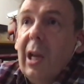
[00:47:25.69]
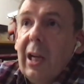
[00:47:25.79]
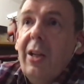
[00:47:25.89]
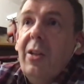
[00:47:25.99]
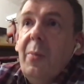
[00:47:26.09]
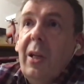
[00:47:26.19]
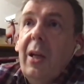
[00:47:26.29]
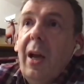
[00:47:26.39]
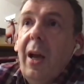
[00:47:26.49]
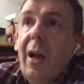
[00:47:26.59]
be
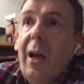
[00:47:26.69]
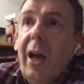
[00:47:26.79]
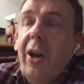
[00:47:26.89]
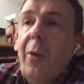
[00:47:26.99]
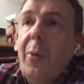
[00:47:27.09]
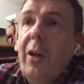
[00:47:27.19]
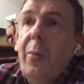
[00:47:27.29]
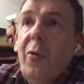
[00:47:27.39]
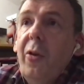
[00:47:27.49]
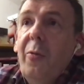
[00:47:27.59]
economically
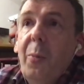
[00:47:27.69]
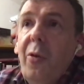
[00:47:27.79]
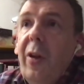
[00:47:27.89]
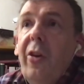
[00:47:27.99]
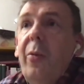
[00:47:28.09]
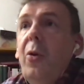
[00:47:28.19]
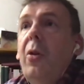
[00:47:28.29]
more vulnerable,